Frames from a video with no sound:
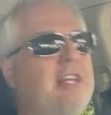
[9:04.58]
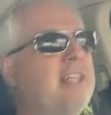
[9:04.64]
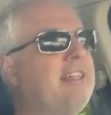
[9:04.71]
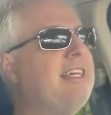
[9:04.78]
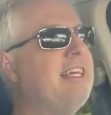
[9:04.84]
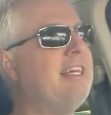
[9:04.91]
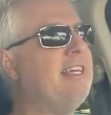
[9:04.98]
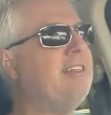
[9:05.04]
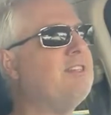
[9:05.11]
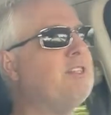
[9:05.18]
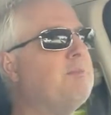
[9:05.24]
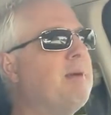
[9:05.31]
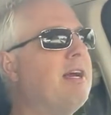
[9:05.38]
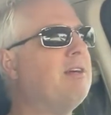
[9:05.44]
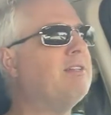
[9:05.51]
that the
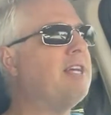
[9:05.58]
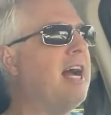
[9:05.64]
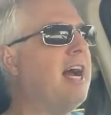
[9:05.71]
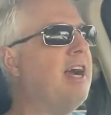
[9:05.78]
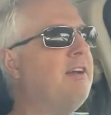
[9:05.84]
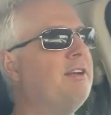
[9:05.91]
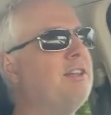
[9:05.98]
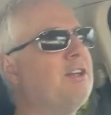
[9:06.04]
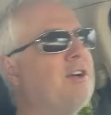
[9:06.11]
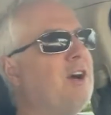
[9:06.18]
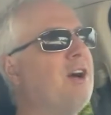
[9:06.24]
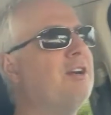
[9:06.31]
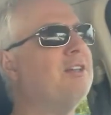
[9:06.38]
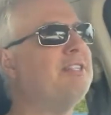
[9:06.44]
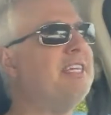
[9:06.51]
spare tire in the
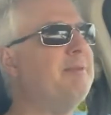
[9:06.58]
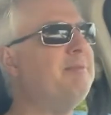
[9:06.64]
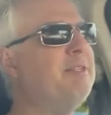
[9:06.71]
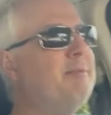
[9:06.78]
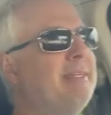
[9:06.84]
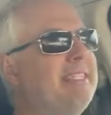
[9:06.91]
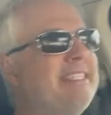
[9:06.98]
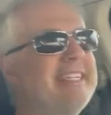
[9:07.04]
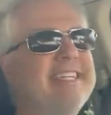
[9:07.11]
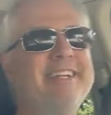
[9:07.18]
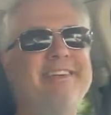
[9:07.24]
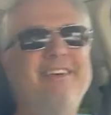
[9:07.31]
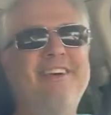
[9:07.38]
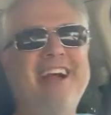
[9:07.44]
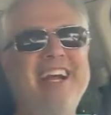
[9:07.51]
car seems to be
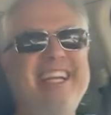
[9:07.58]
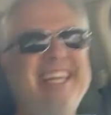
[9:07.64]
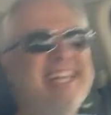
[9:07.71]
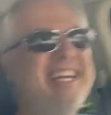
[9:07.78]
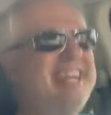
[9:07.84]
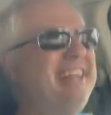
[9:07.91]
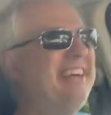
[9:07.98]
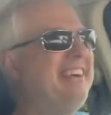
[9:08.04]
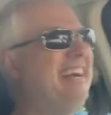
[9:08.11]
sitting right here.